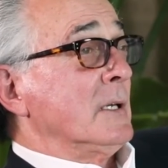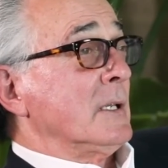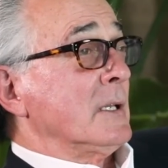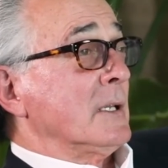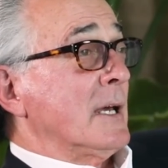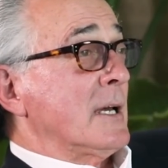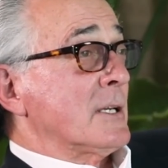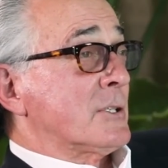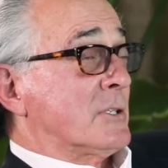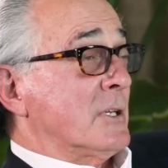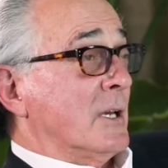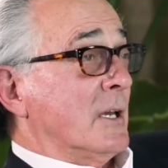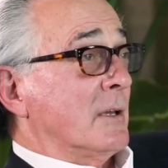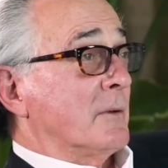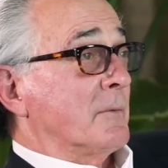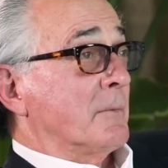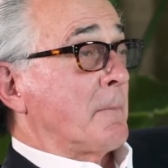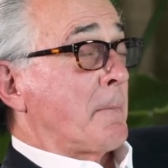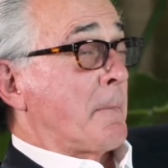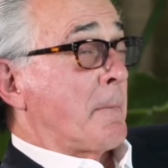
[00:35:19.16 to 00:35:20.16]
Last
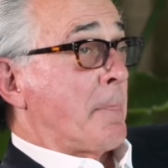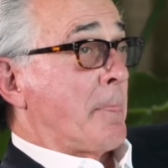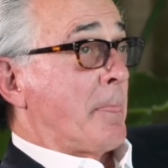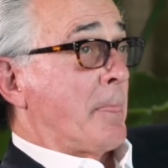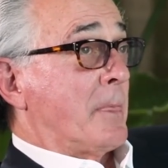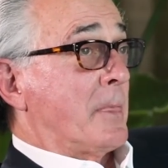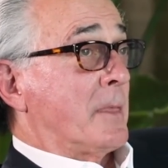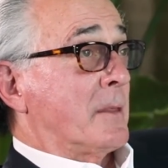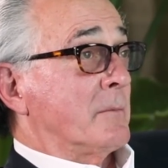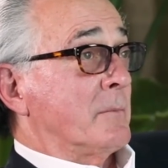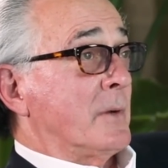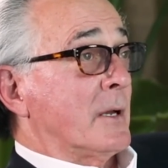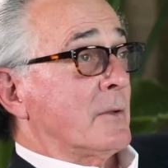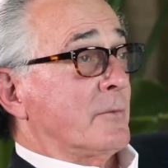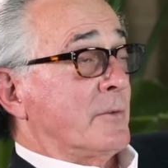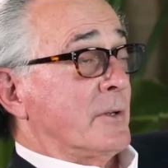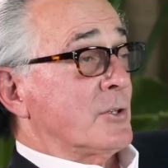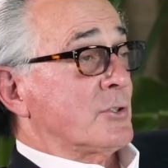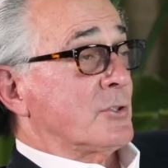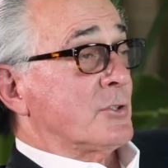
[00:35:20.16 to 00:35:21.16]
day,
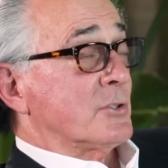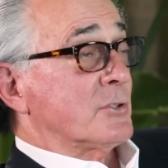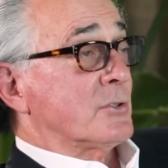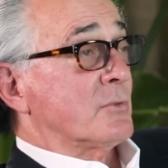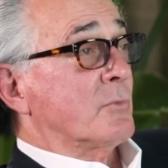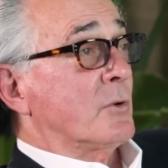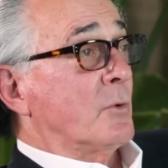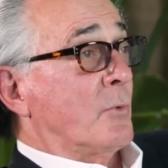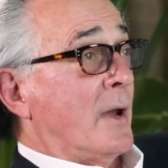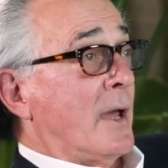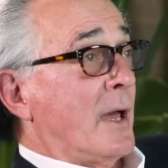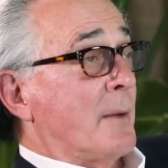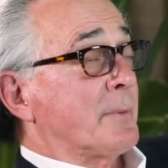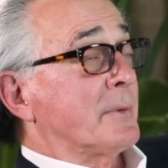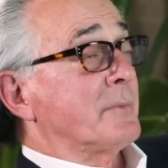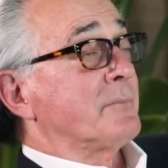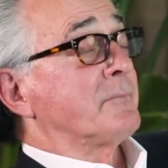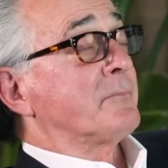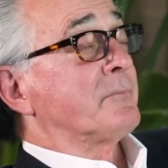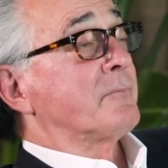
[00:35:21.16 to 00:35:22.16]
Michael finishes. We wrap.
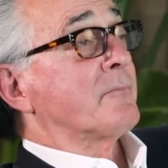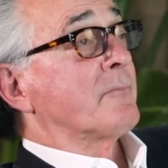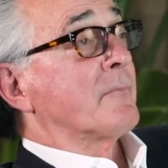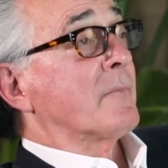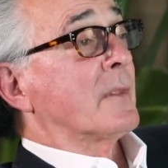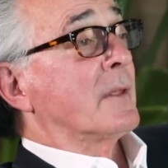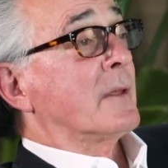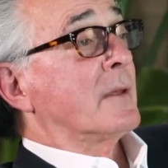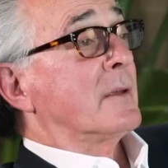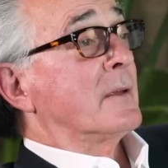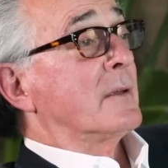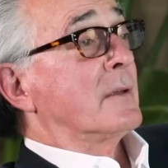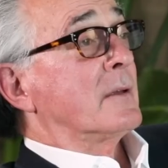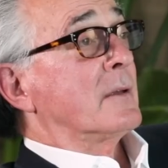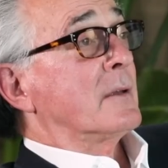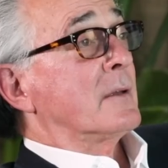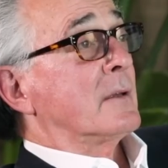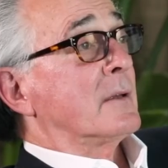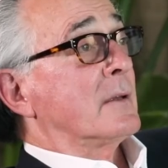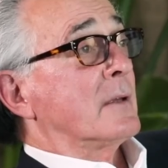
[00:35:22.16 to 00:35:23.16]

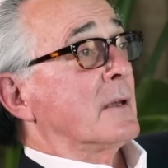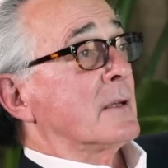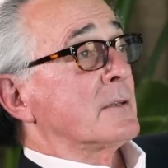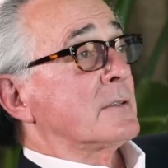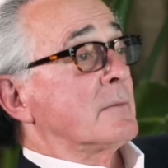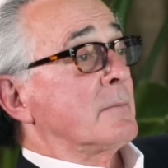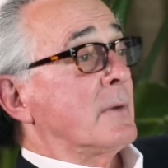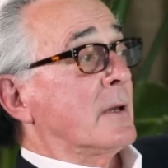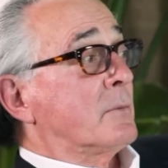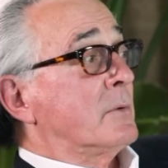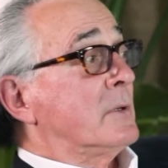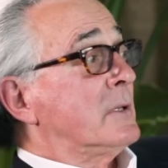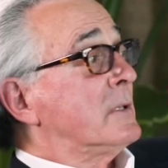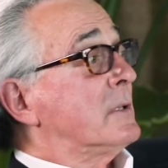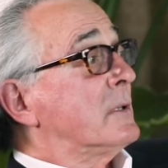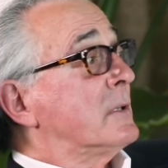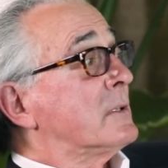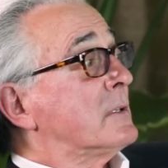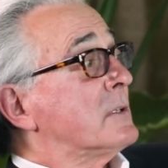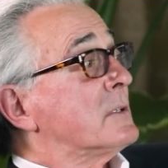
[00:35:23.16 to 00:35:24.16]
I said, Mike, we need
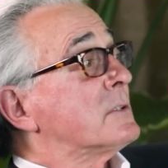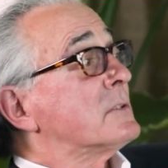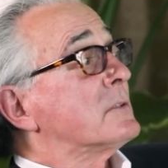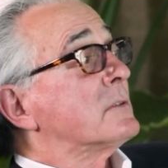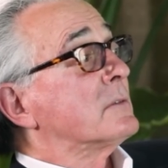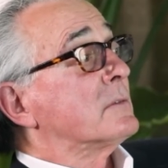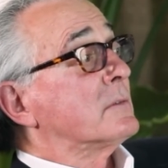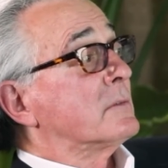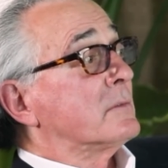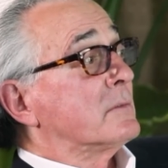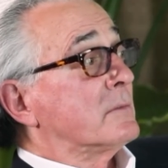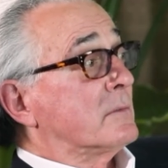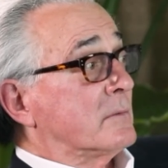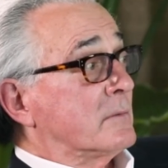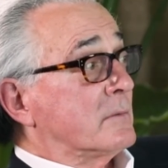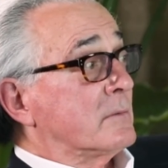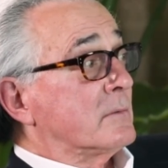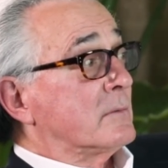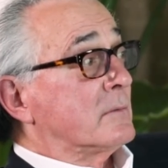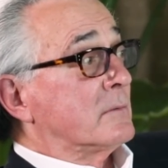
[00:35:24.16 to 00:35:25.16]
to get this
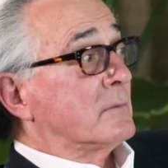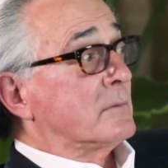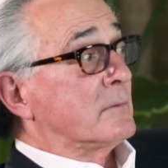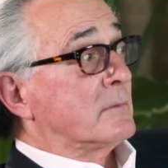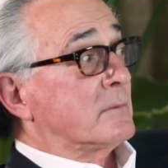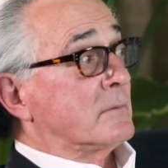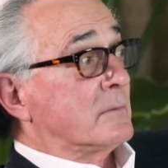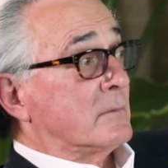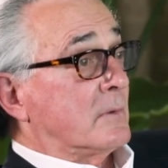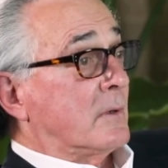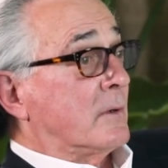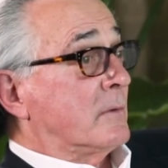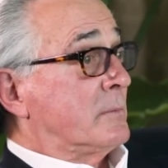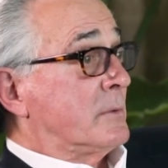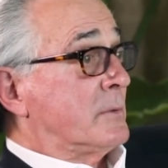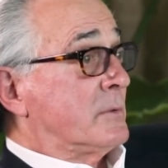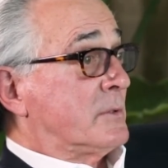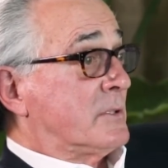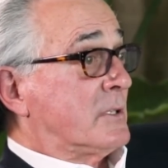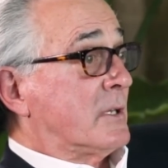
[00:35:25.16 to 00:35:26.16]

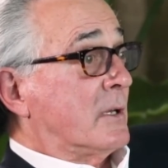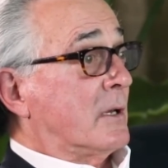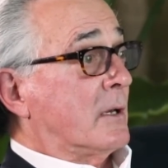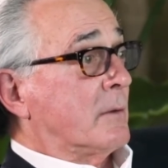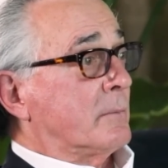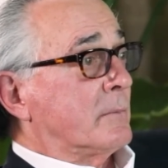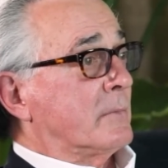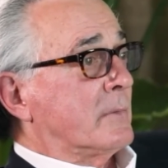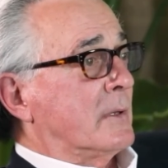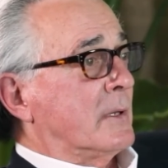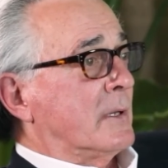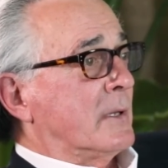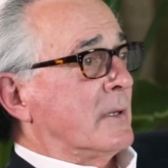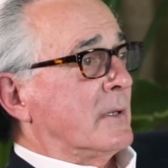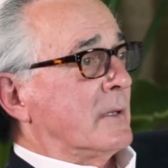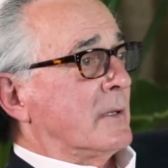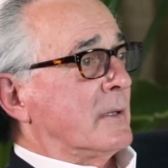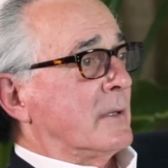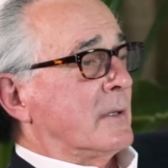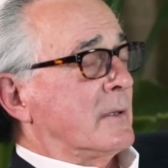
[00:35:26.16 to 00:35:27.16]
being set up.
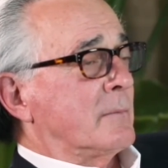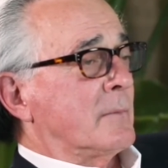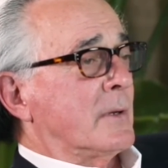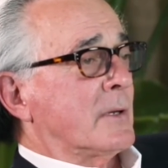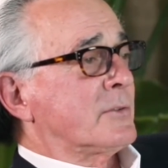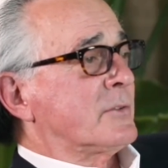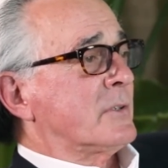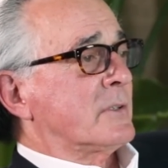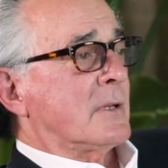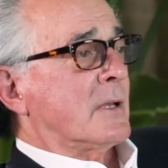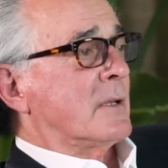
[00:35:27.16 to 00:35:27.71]
And Mike said,